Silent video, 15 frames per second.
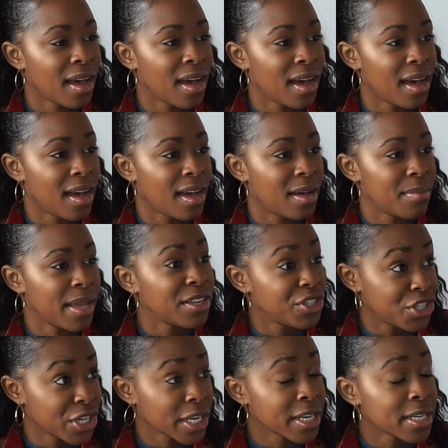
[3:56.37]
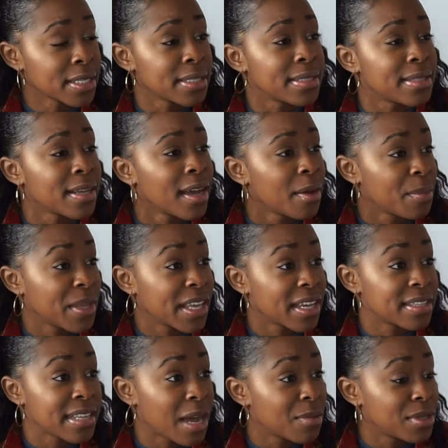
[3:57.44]
and shirts
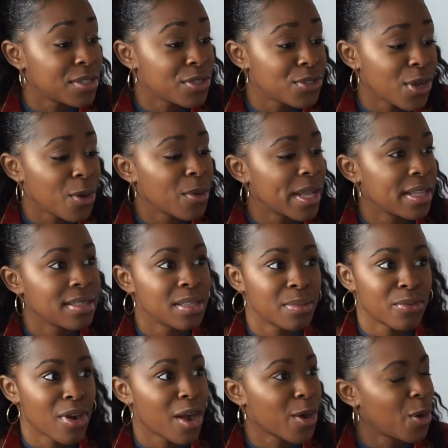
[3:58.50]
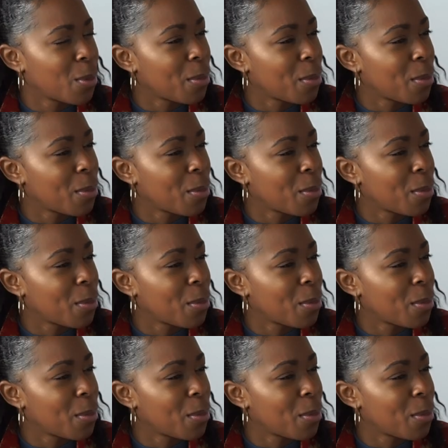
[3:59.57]
because I was so into Barack